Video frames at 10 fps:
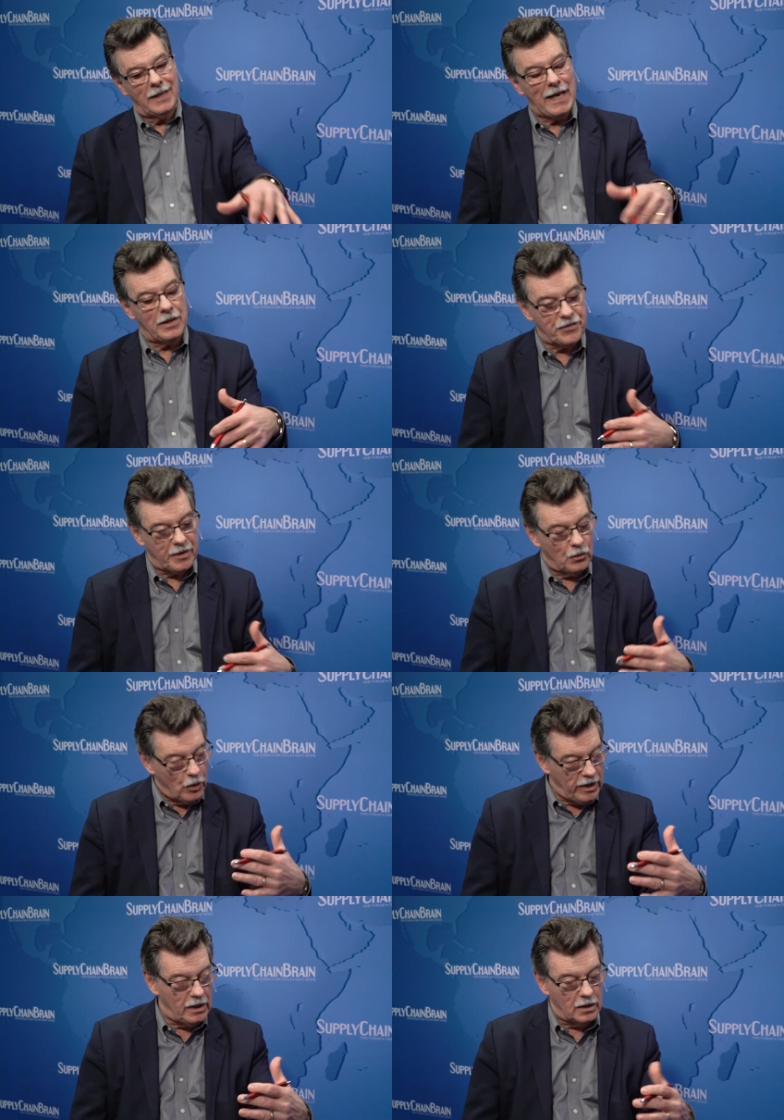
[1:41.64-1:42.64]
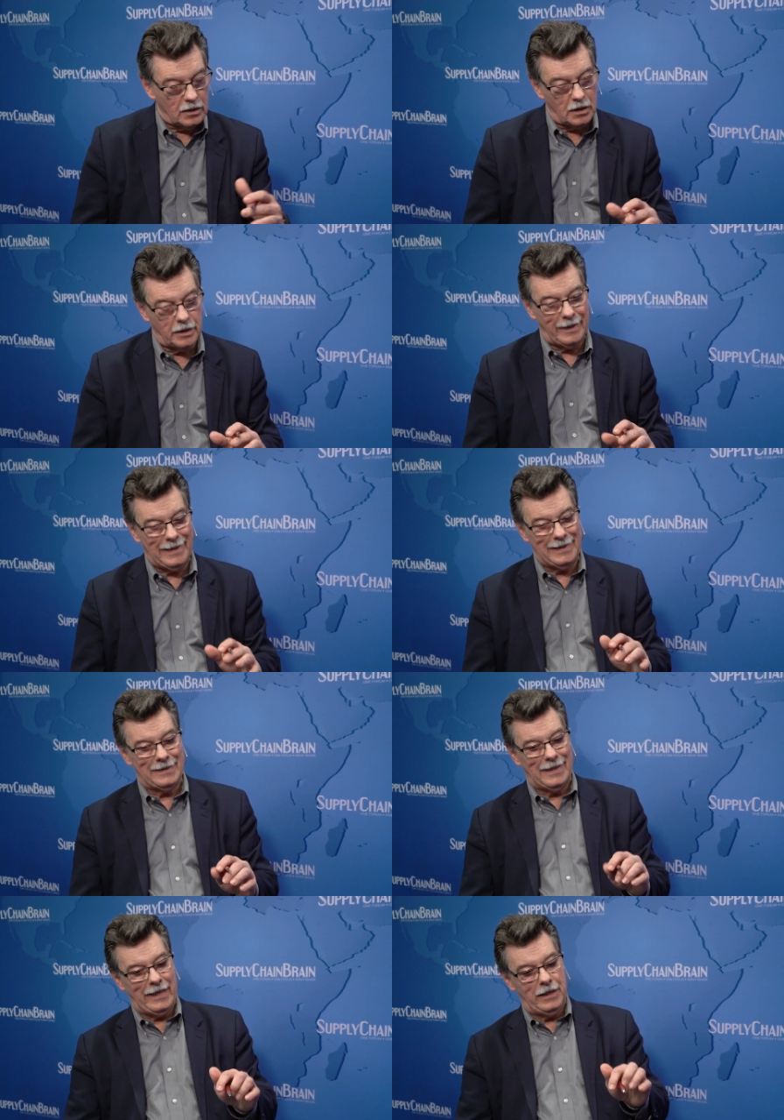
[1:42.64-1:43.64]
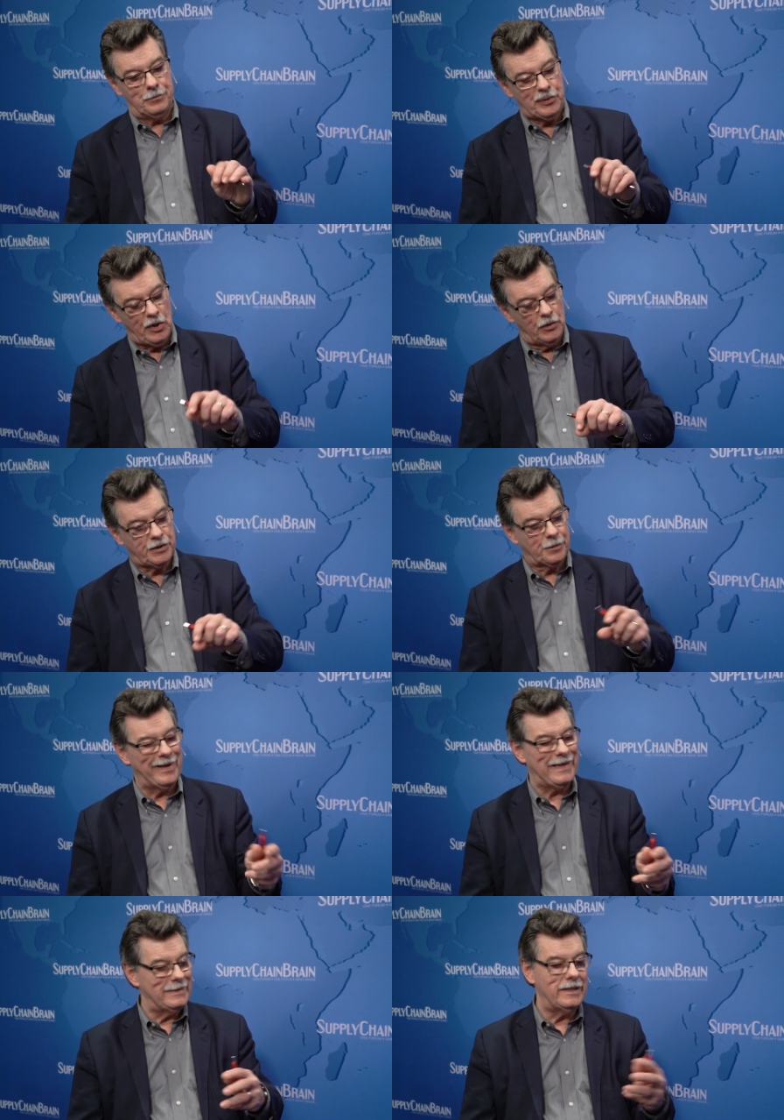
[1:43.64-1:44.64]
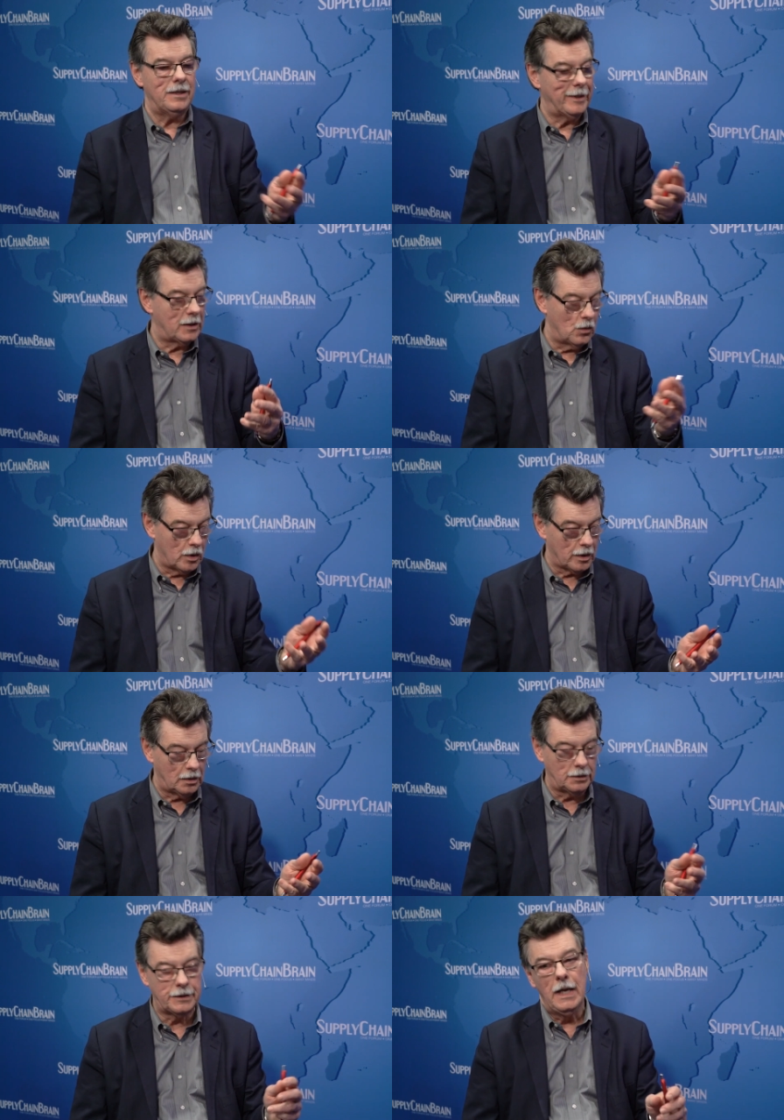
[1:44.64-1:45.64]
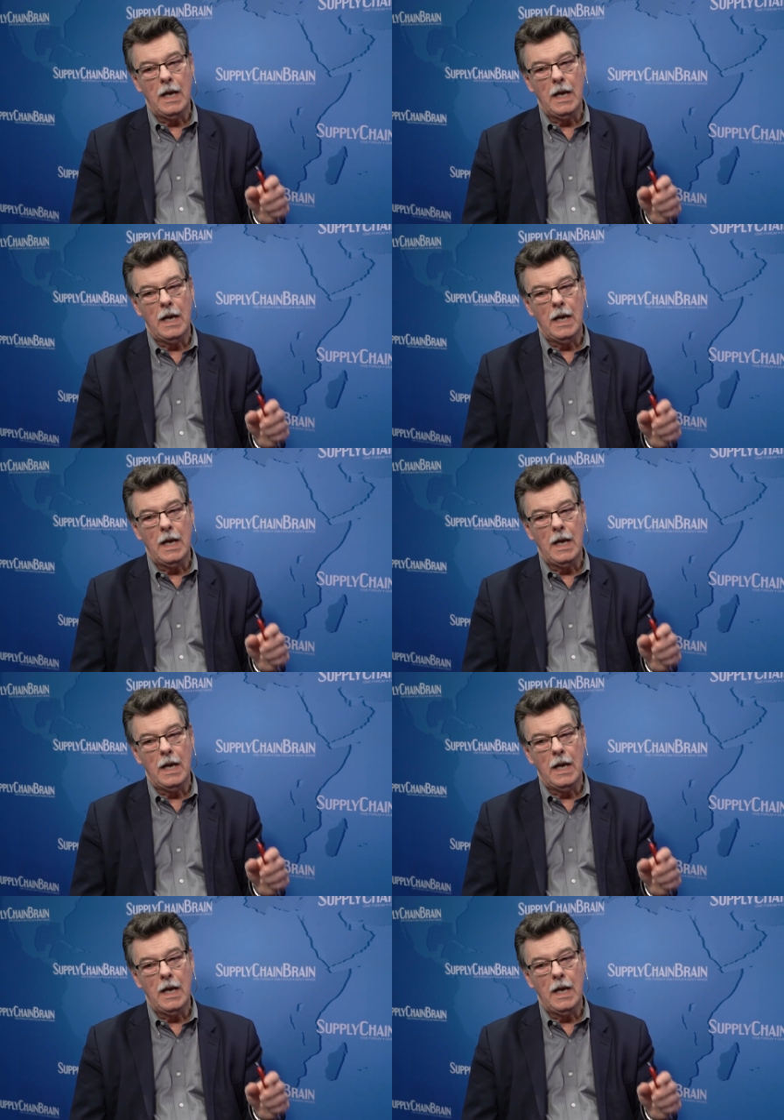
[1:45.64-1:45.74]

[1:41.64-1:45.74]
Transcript: now that we are in a post-pandemic world?